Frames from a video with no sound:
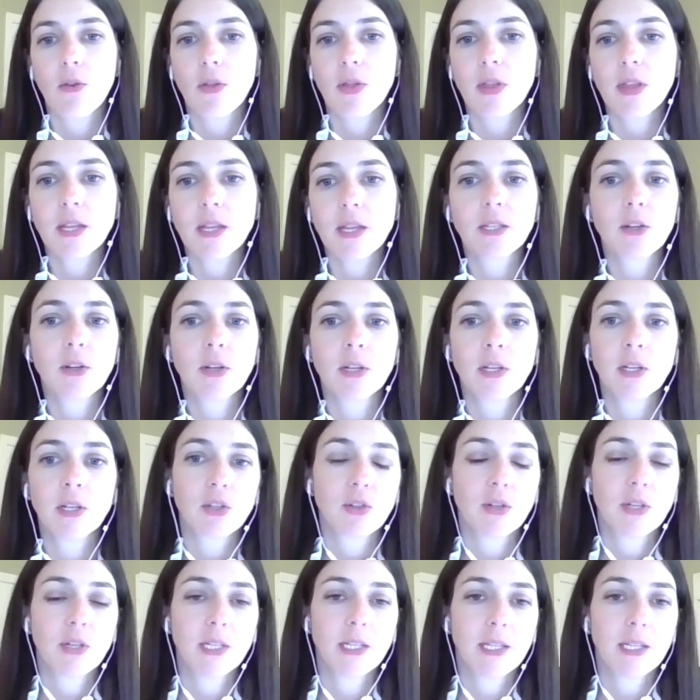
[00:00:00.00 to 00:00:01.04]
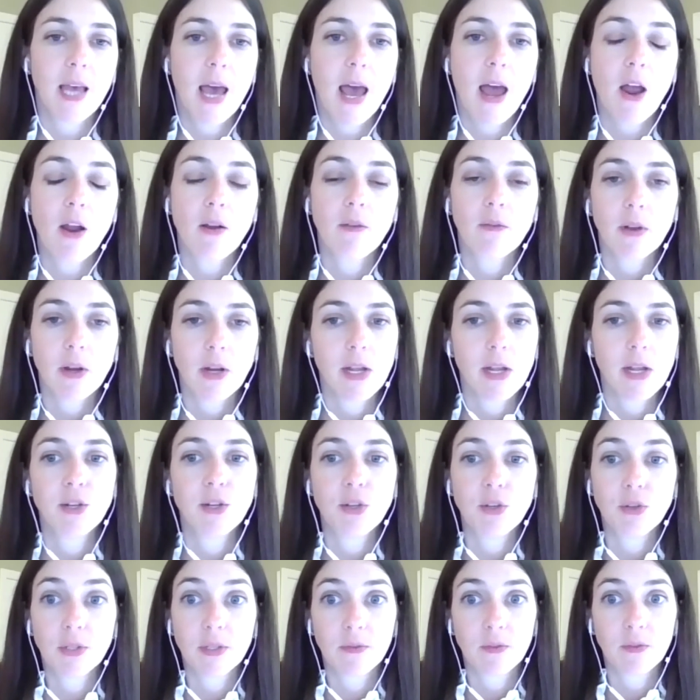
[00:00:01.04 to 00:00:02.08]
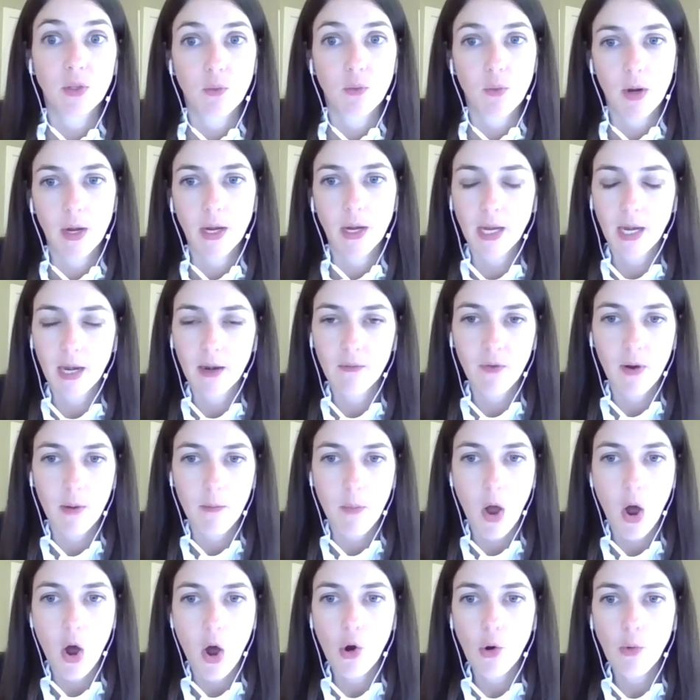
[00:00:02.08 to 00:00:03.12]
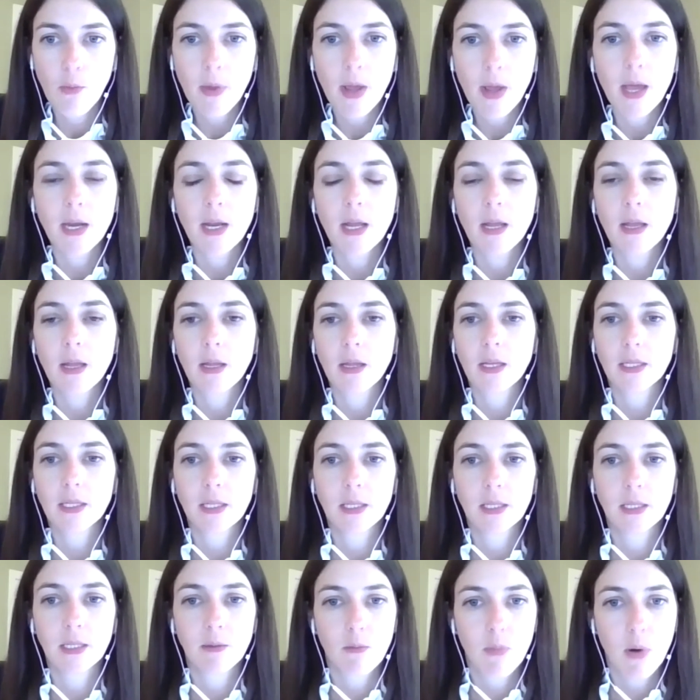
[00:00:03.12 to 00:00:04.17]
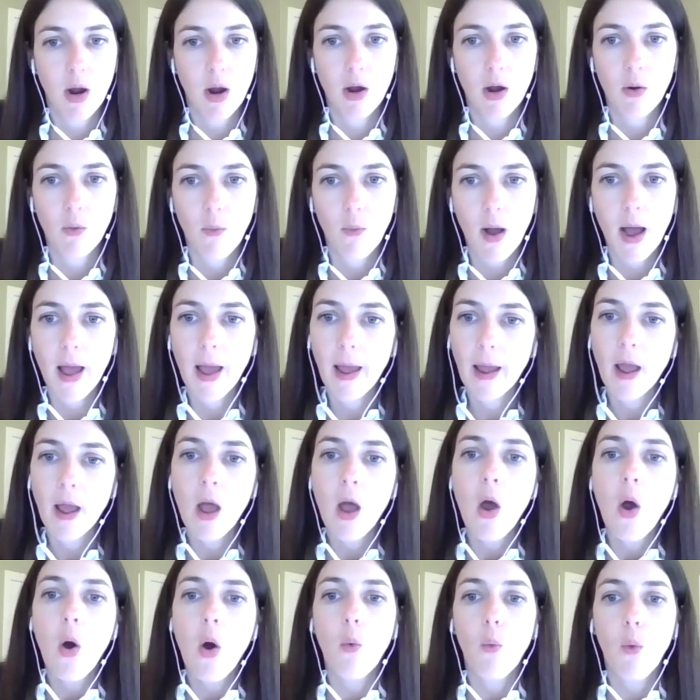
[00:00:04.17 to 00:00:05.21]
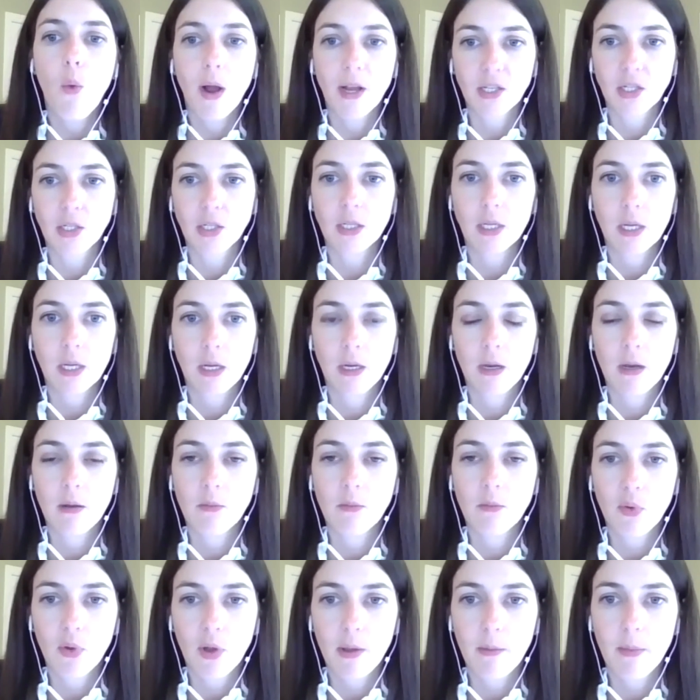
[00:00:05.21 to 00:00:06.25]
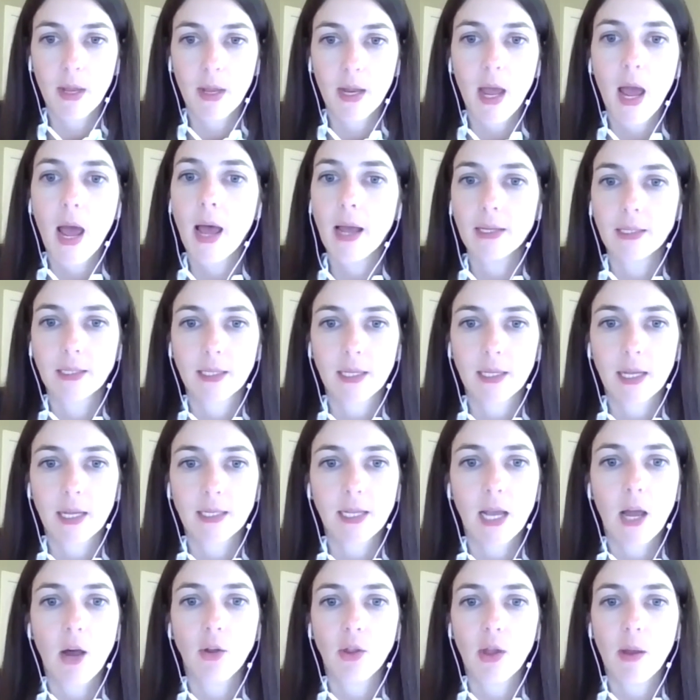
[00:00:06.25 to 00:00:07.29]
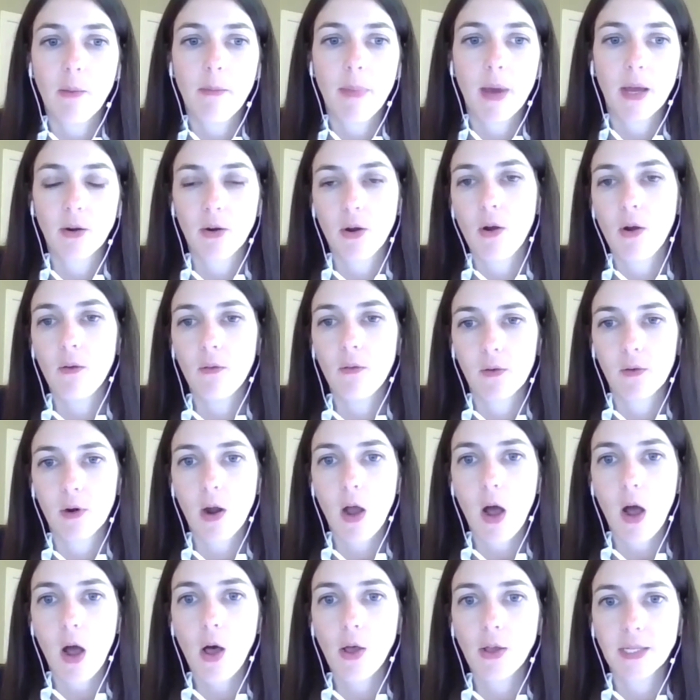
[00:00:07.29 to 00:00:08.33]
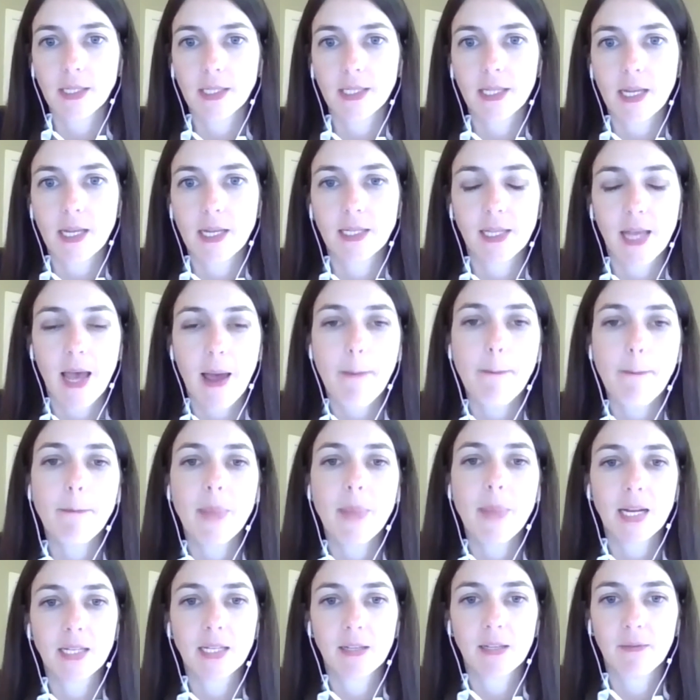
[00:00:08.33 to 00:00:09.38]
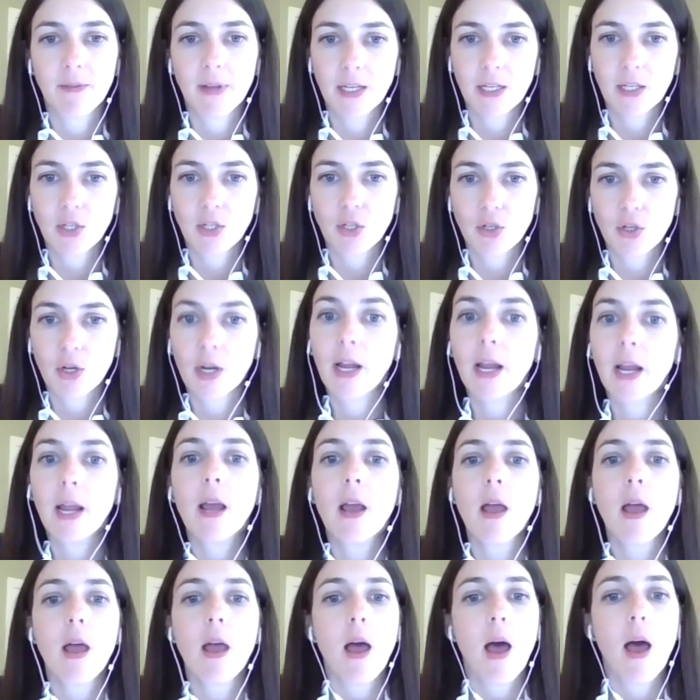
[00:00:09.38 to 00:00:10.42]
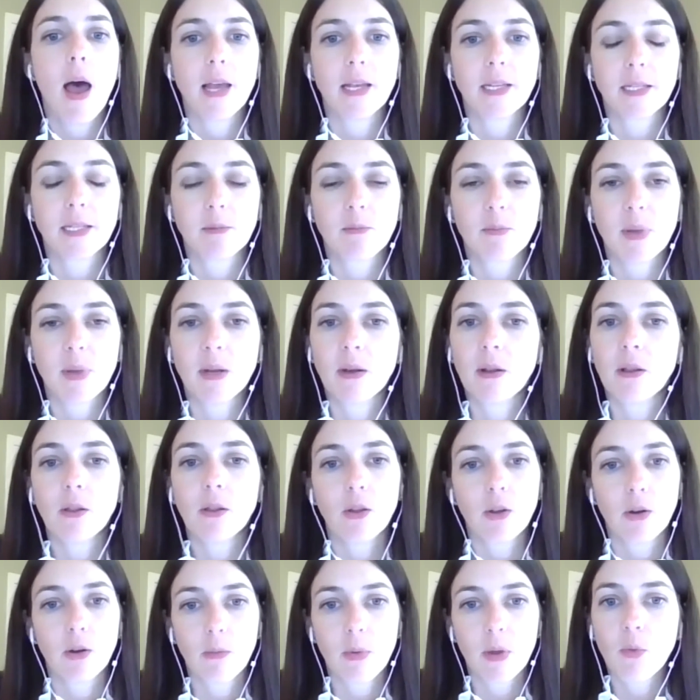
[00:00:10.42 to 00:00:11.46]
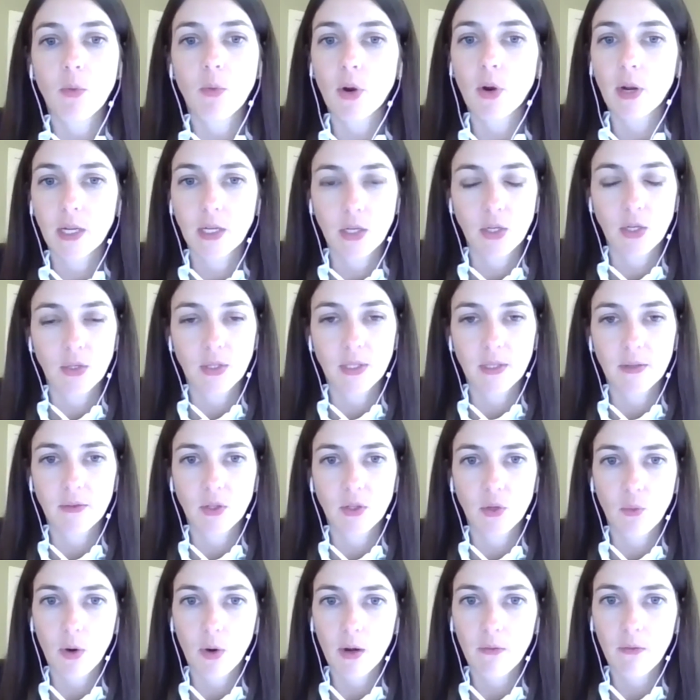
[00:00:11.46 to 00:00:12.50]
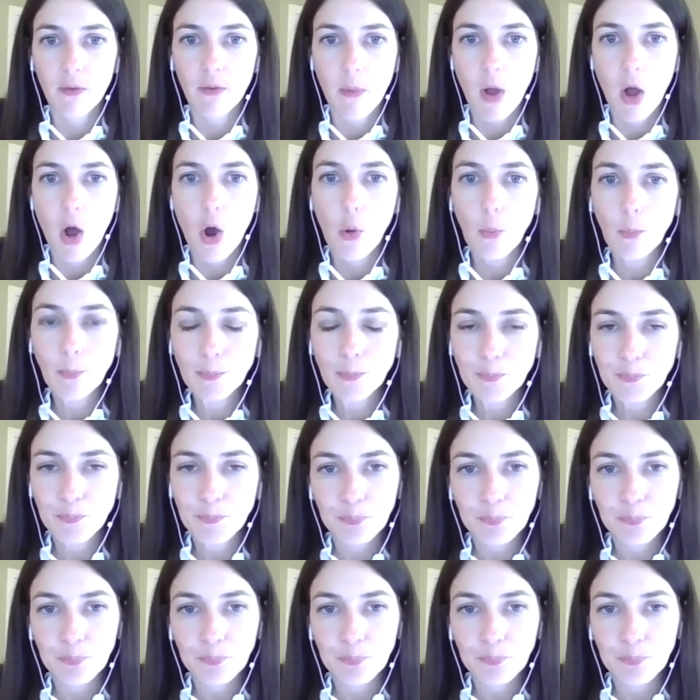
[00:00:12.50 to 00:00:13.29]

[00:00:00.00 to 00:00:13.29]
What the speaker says: these are industries that are very conducive to working from home. And I think this is in part why Washington employment has held up better overall, is that mix of industry has been a little bit more conducive to work from home.